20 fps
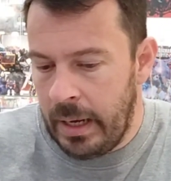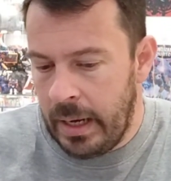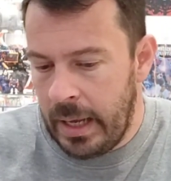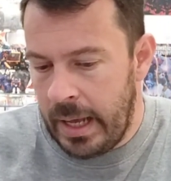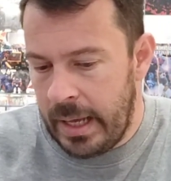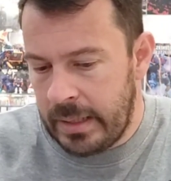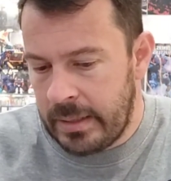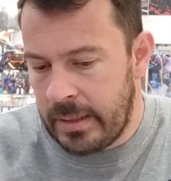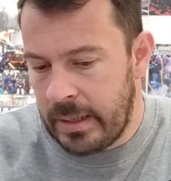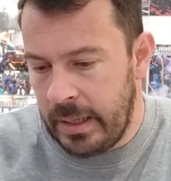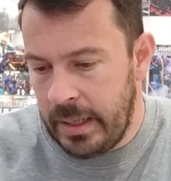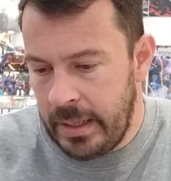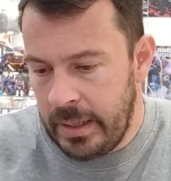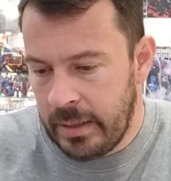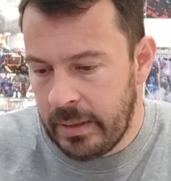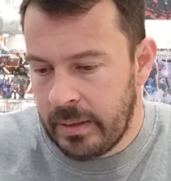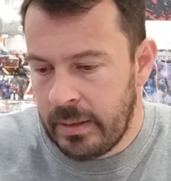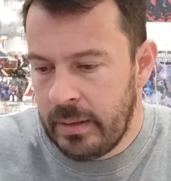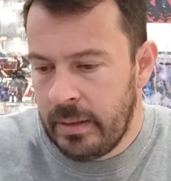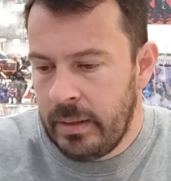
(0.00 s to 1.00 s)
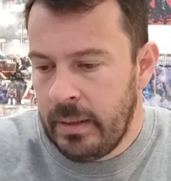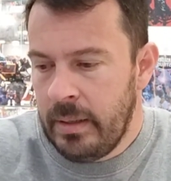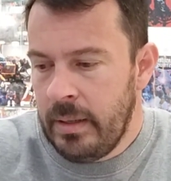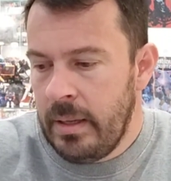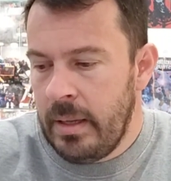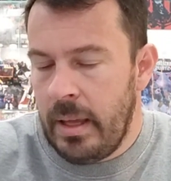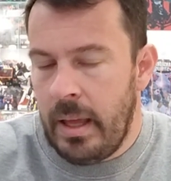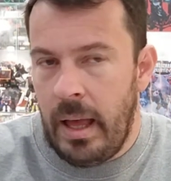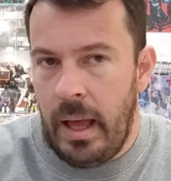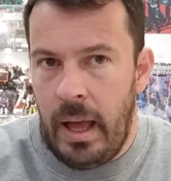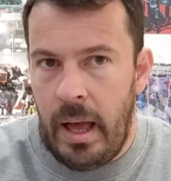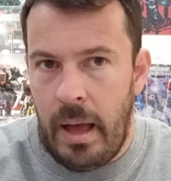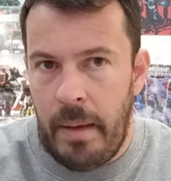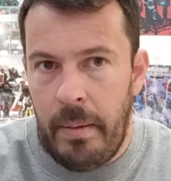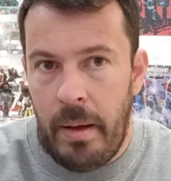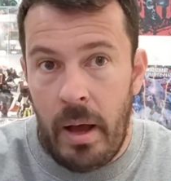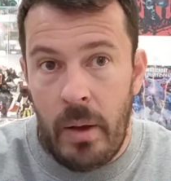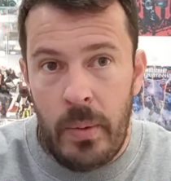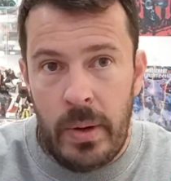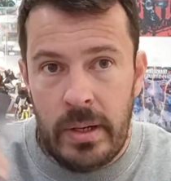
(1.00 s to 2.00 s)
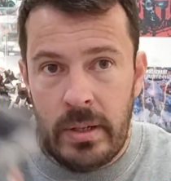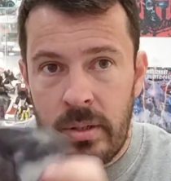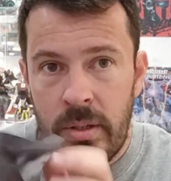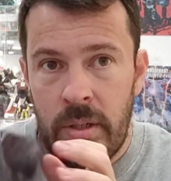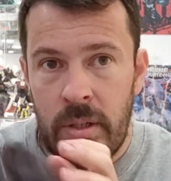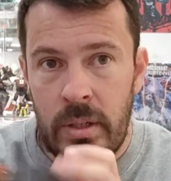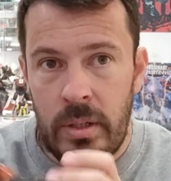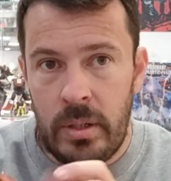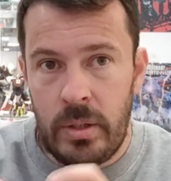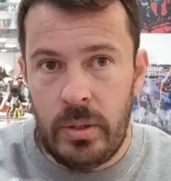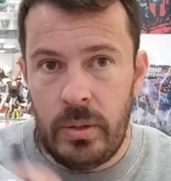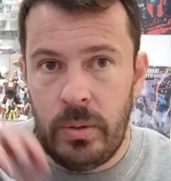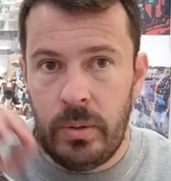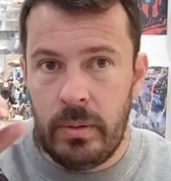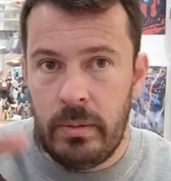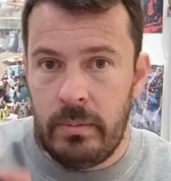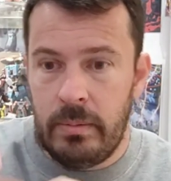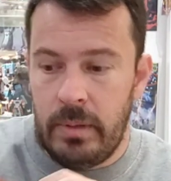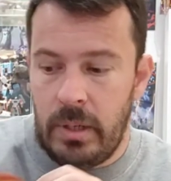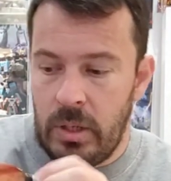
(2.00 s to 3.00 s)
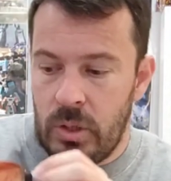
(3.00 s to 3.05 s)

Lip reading: lastly, I went to